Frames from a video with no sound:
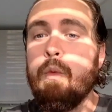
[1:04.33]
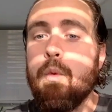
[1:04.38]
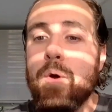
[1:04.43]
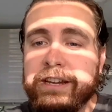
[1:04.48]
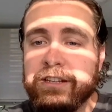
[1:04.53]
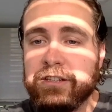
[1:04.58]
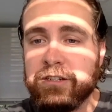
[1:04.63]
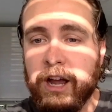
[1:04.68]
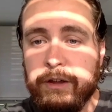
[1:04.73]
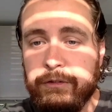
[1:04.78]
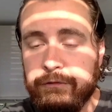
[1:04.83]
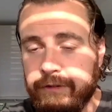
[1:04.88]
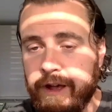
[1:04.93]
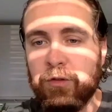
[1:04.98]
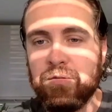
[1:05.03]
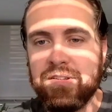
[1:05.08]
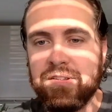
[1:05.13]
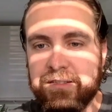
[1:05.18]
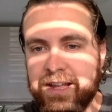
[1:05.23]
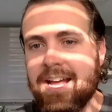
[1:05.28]
I wish I
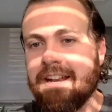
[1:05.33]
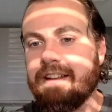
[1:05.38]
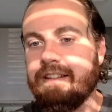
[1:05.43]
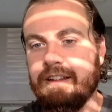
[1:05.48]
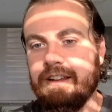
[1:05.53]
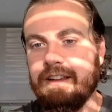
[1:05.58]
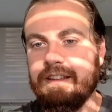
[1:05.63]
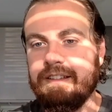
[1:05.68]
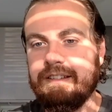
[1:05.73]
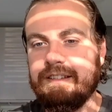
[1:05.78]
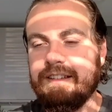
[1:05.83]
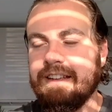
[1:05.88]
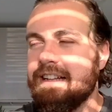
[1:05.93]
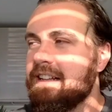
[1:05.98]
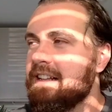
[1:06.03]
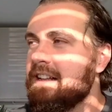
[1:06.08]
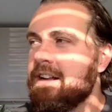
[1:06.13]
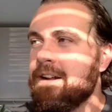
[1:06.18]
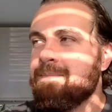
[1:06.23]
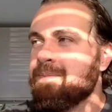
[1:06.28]
felt sadness,
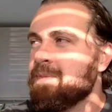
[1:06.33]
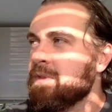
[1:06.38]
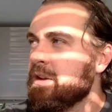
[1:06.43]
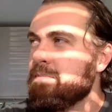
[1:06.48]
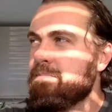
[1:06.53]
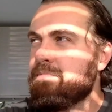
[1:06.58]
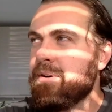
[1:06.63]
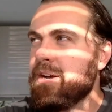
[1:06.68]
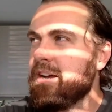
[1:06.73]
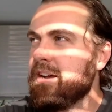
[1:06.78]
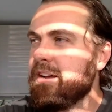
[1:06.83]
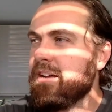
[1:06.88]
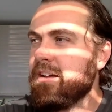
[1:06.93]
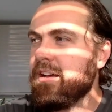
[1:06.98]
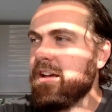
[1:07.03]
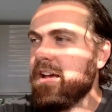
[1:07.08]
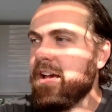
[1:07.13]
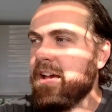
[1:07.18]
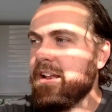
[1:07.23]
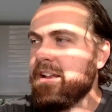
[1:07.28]
but
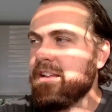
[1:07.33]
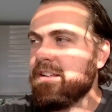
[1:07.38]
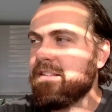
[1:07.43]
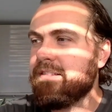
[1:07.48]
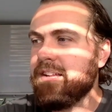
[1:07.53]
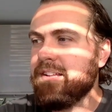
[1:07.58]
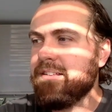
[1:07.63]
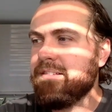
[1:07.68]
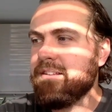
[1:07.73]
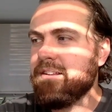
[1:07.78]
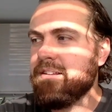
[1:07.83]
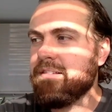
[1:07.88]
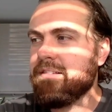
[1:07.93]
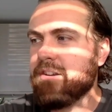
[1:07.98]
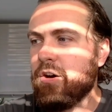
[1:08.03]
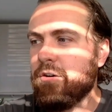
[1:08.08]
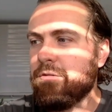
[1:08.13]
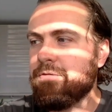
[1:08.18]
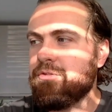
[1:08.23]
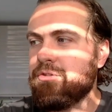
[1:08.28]
an
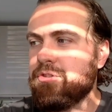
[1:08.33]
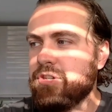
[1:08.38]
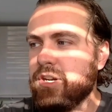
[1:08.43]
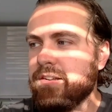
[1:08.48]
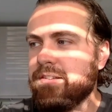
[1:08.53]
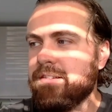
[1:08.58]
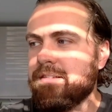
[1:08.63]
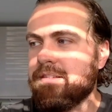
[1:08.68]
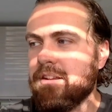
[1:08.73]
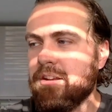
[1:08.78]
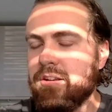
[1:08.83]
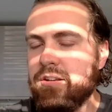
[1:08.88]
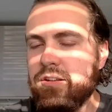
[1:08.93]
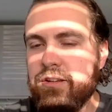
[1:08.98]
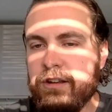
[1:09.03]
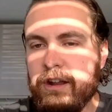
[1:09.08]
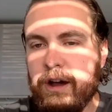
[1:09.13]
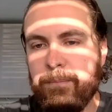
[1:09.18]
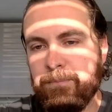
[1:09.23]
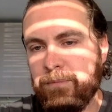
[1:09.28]
existence of just
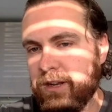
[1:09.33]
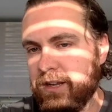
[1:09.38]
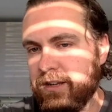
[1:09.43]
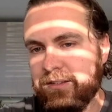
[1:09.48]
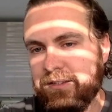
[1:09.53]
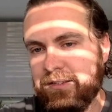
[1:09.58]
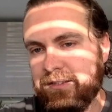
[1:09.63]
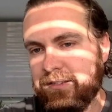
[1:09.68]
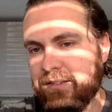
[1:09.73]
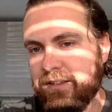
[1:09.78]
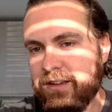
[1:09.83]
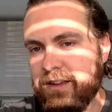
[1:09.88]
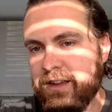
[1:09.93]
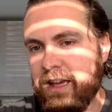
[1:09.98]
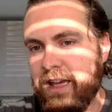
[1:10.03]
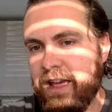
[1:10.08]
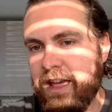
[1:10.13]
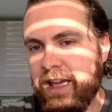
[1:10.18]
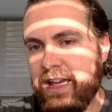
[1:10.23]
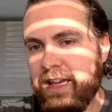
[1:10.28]
numbness
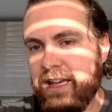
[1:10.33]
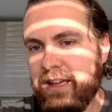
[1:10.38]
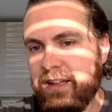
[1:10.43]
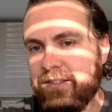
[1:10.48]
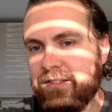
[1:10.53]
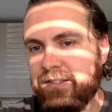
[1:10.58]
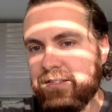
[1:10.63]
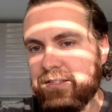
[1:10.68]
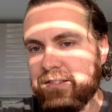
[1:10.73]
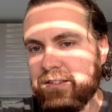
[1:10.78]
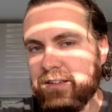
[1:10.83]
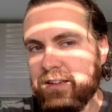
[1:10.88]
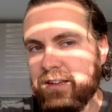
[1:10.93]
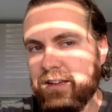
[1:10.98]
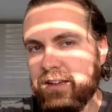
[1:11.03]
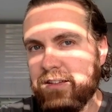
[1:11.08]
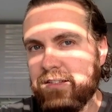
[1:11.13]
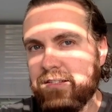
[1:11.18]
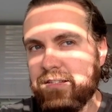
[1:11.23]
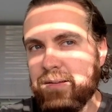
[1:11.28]
is
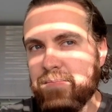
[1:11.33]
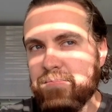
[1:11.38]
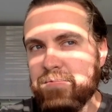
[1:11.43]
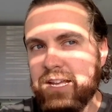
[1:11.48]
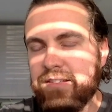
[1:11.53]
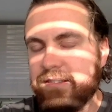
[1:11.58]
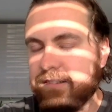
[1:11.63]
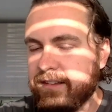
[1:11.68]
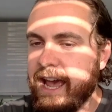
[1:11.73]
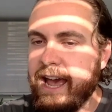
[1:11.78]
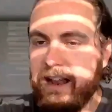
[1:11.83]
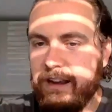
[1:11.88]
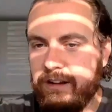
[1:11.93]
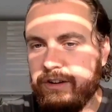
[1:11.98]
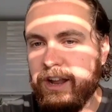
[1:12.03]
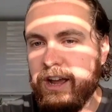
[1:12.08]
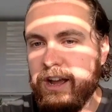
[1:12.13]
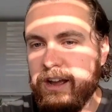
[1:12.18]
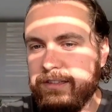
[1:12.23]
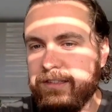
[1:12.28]
it's
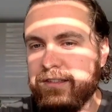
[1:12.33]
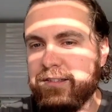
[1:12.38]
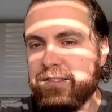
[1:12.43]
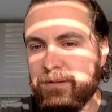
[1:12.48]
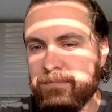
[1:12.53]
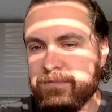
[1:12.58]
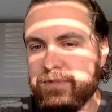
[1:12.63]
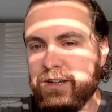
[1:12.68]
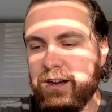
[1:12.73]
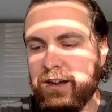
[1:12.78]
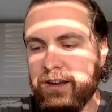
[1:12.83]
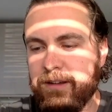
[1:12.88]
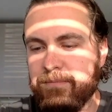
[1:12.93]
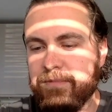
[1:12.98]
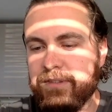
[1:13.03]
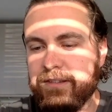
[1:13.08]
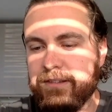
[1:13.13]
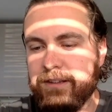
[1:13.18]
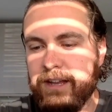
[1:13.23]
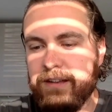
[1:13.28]
hell on earth
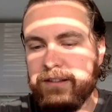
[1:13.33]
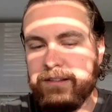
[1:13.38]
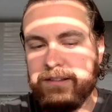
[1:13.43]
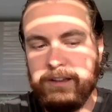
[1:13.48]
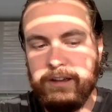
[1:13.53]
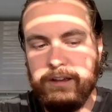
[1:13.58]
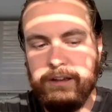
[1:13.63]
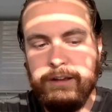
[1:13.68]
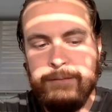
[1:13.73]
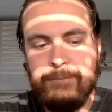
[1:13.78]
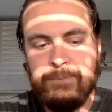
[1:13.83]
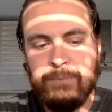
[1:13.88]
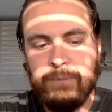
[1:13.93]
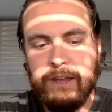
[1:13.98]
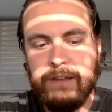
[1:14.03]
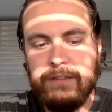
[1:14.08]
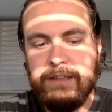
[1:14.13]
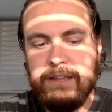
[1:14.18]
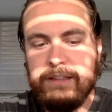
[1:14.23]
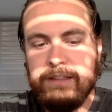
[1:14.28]
sometimes. And so
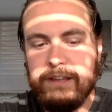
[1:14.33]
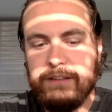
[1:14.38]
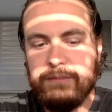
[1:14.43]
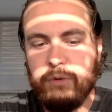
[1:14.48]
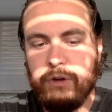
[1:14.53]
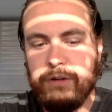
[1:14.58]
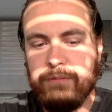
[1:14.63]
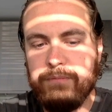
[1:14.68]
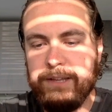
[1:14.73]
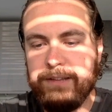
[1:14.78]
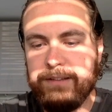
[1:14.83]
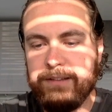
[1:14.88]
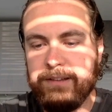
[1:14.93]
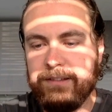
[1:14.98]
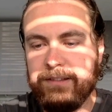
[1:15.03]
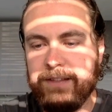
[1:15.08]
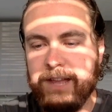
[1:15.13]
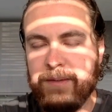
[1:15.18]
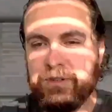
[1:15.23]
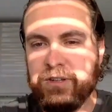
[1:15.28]
I think that's one
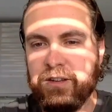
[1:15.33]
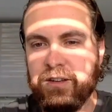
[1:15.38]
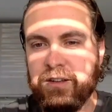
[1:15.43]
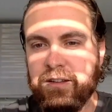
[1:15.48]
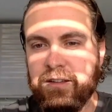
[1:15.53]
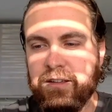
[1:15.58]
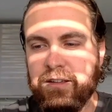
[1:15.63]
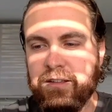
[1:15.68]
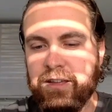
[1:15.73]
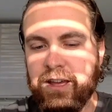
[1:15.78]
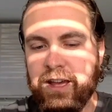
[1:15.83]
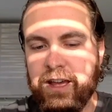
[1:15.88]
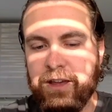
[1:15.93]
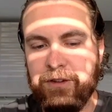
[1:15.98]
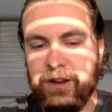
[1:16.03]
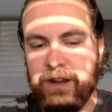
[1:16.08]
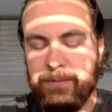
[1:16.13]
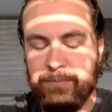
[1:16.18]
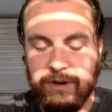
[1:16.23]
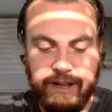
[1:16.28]
misconception
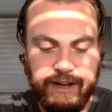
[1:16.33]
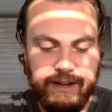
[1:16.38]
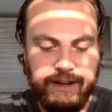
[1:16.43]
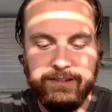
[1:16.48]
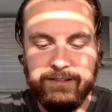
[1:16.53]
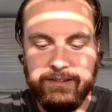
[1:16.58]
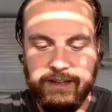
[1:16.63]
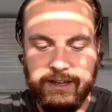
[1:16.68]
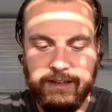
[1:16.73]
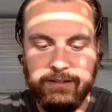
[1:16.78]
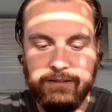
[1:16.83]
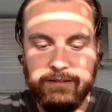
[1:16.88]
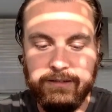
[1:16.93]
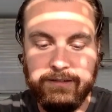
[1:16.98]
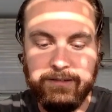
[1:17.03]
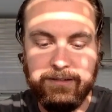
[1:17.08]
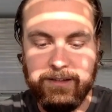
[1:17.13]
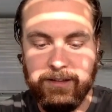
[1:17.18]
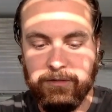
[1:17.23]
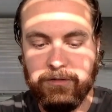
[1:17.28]
that if anybody listening
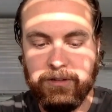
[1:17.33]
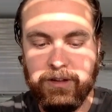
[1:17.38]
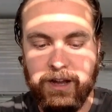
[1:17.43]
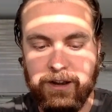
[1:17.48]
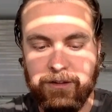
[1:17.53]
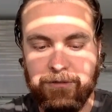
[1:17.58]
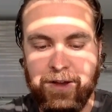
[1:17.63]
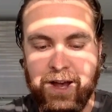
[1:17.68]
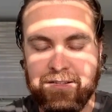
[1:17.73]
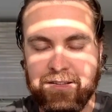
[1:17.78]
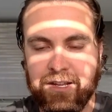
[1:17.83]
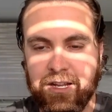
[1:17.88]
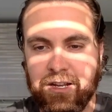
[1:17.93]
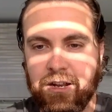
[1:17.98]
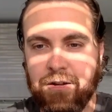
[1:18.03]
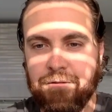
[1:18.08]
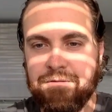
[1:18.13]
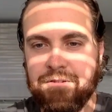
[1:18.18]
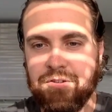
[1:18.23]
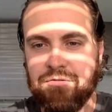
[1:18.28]
still kind of has,
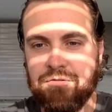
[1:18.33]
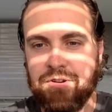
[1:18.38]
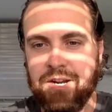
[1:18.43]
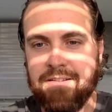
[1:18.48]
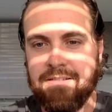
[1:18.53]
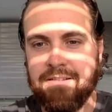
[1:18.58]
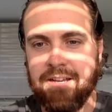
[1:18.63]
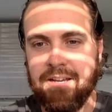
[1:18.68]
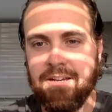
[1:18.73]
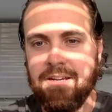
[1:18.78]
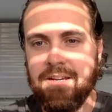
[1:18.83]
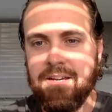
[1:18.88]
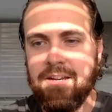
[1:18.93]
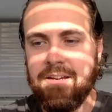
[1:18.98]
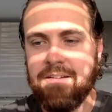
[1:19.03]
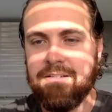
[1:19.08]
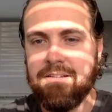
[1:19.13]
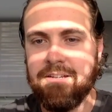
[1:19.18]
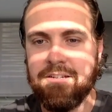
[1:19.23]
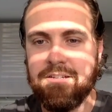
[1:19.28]
I'd love to try
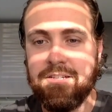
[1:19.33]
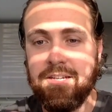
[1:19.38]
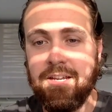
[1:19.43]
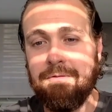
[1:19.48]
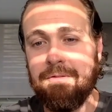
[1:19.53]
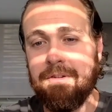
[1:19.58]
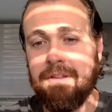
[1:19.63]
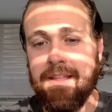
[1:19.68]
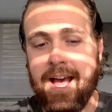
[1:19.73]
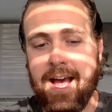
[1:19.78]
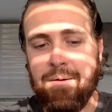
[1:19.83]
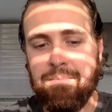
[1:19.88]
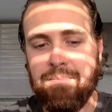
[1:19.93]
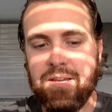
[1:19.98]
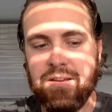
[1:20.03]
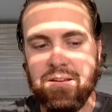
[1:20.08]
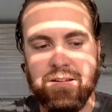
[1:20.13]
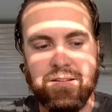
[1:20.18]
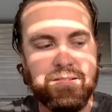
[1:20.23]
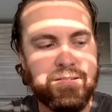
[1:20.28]
to shift that,
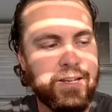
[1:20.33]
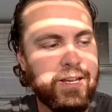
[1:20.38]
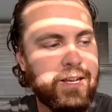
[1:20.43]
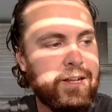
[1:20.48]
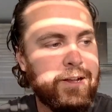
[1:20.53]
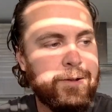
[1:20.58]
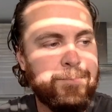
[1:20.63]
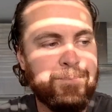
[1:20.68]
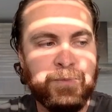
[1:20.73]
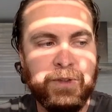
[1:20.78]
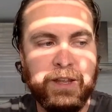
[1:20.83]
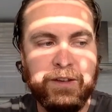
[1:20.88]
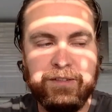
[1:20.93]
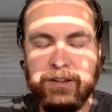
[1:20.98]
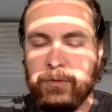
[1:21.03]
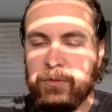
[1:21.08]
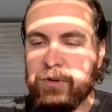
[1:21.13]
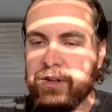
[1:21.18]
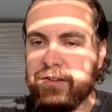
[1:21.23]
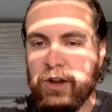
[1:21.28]
because
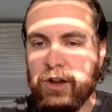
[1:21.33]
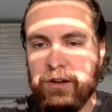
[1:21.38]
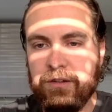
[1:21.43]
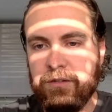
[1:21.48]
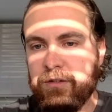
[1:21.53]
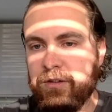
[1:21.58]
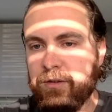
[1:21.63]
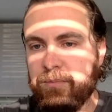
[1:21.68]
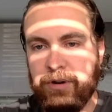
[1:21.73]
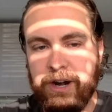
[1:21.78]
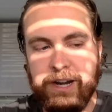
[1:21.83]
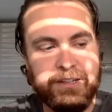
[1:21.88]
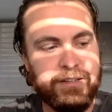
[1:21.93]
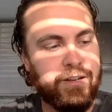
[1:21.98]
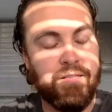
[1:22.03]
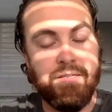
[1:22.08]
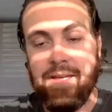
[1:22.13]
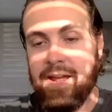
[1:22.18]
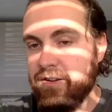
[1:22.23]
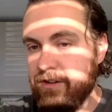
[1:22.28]
if someone is going through
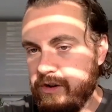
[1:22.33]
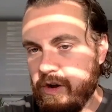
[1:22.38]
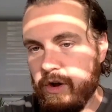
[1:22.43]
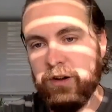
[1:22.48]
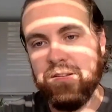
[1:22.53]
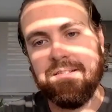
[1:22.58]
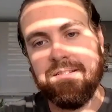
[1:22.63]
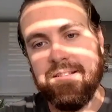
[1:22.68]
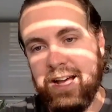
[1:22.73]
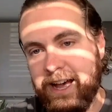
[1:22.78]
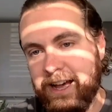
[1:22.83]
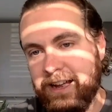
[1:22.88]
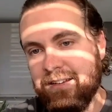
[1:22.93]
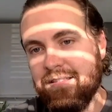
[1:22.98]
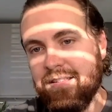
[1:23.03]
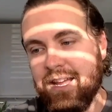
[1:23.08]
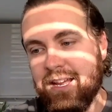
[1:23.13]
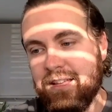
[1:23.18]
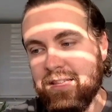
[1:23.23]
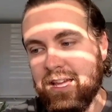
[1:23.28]
depression, they're not
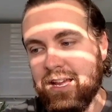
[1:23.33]
sad.